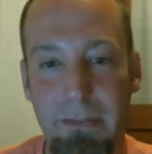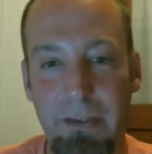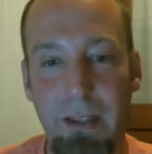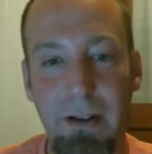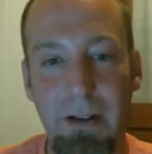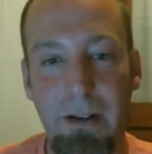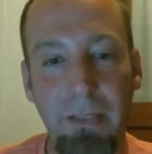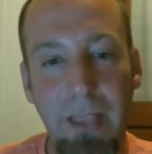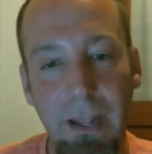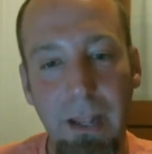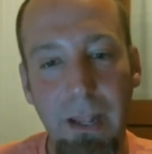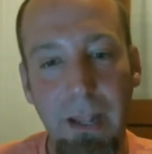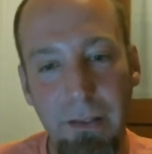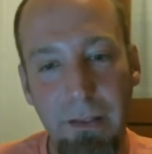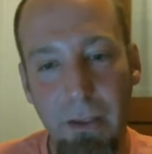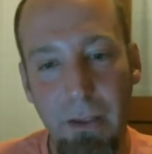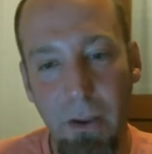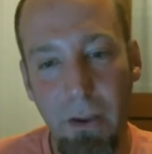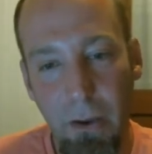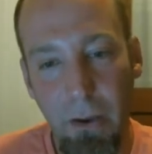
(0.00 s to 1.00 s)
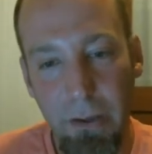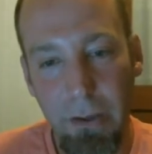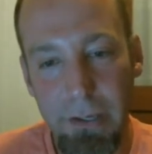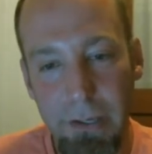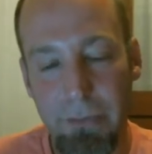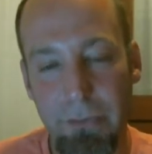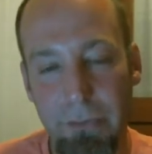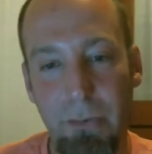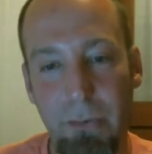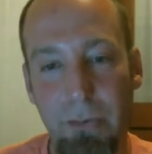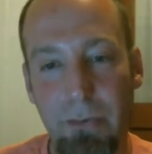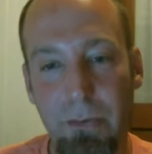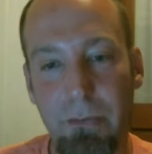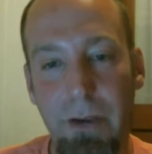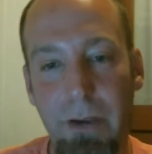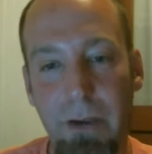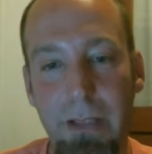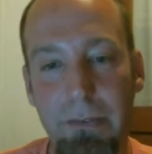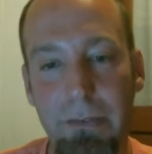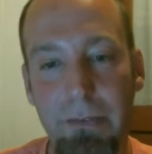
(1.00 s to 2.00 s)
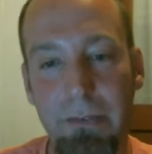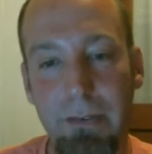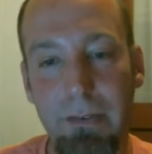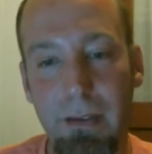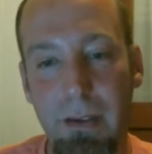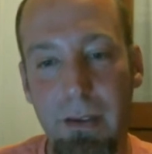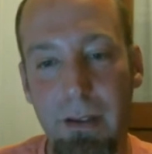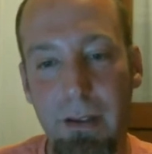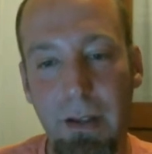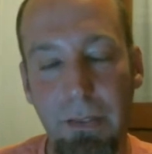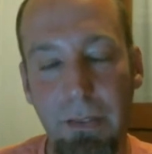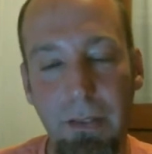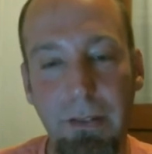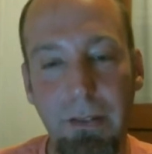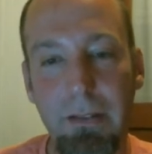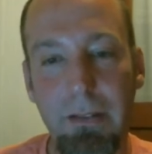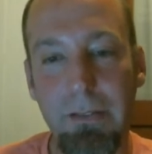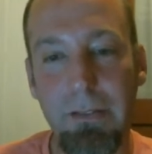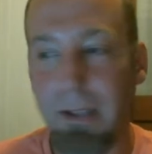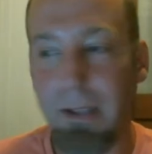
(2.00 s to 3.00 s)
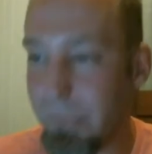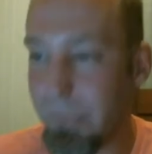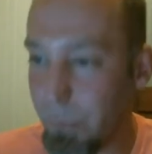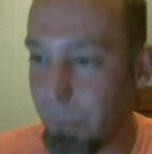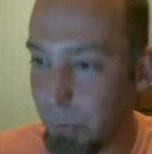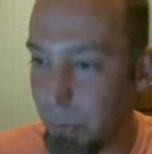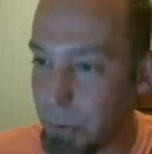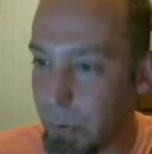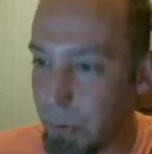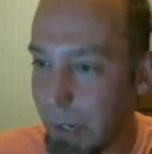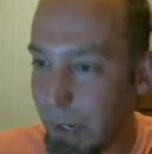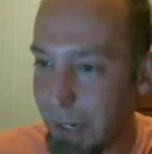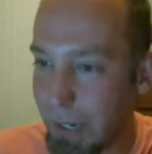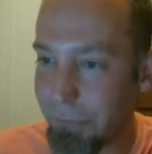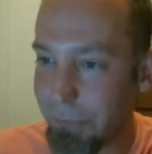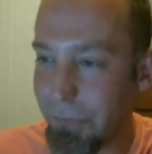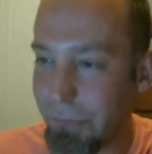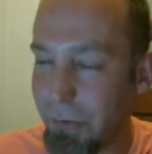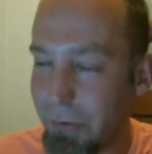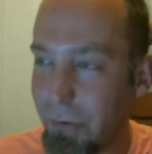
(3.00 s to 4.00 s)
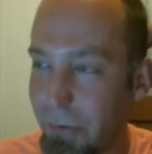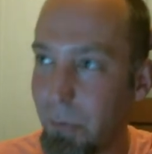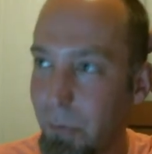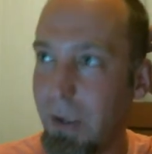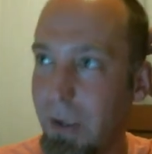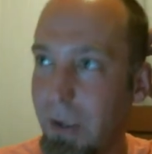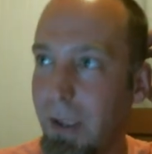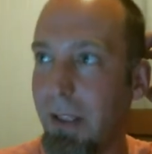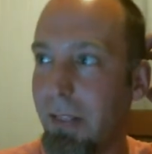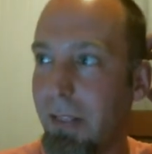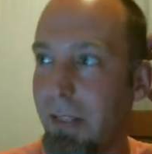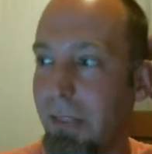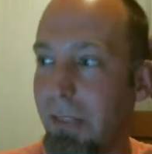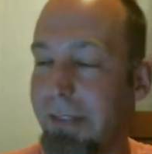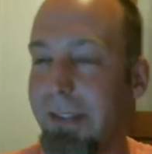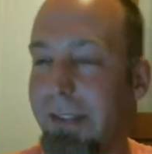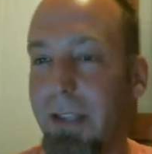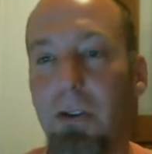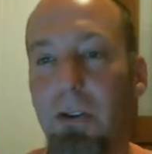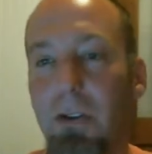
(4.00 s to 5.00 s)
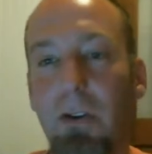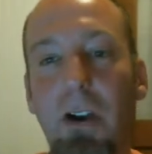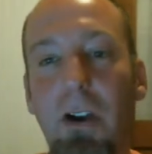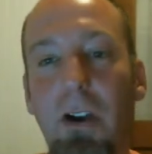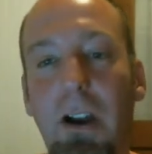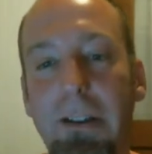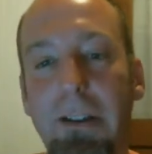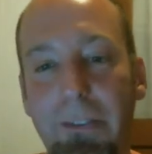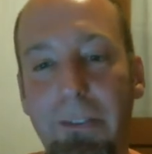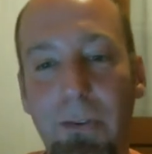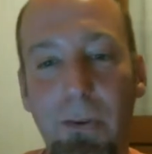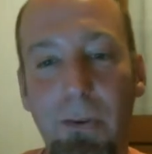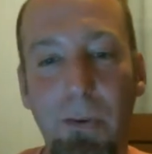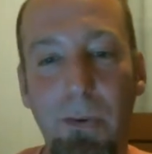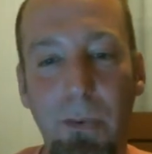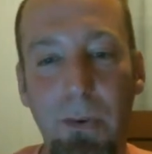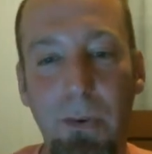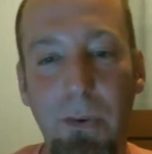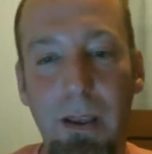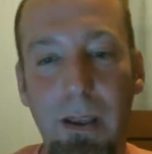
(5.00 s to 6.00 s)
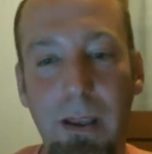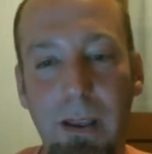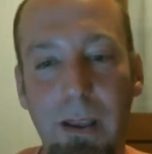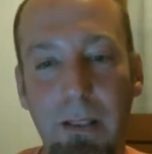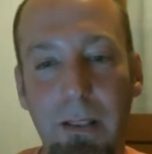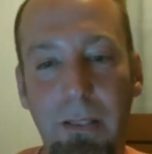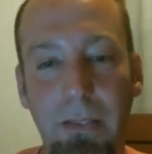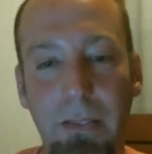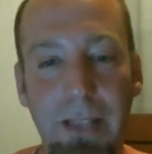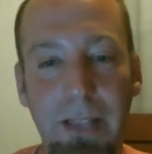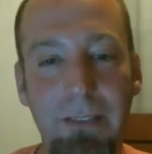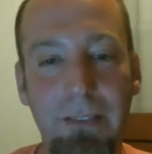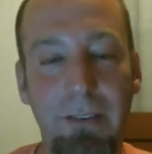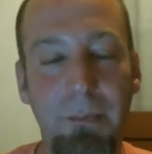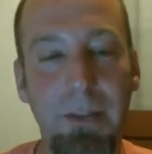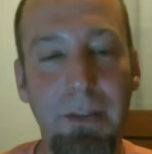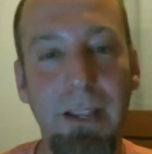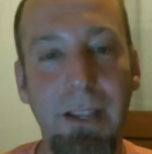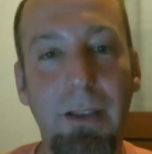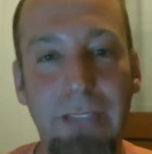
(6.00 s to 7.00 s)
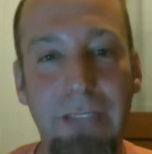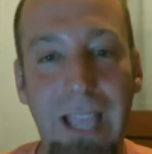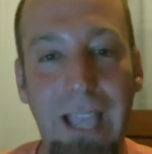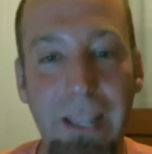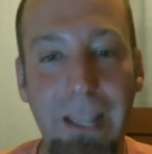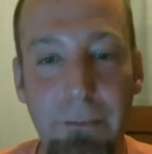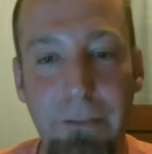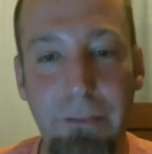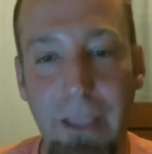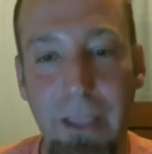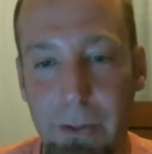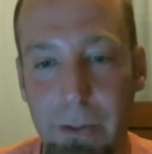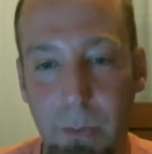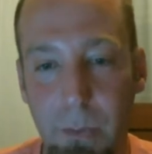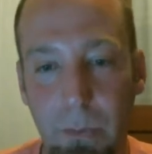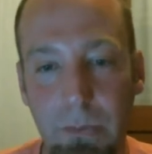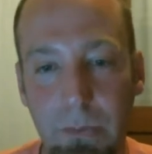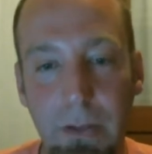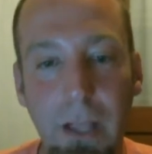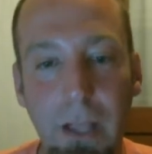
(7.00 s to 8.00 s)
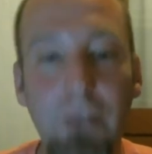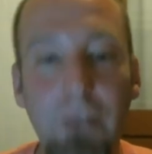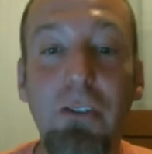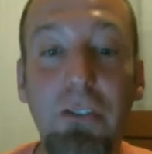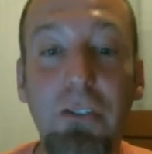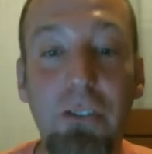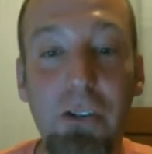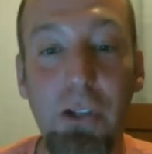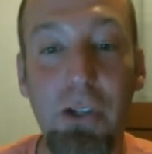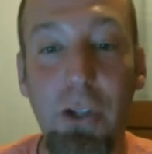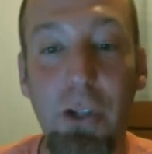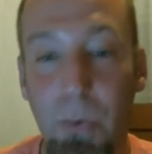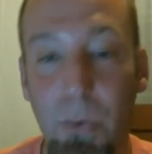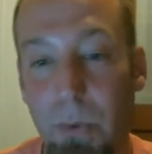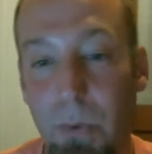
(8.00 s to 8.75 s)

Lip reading: and letting the audience do the rest. And I think that's where you have to let down your guard to let somebody else add the value, not just you.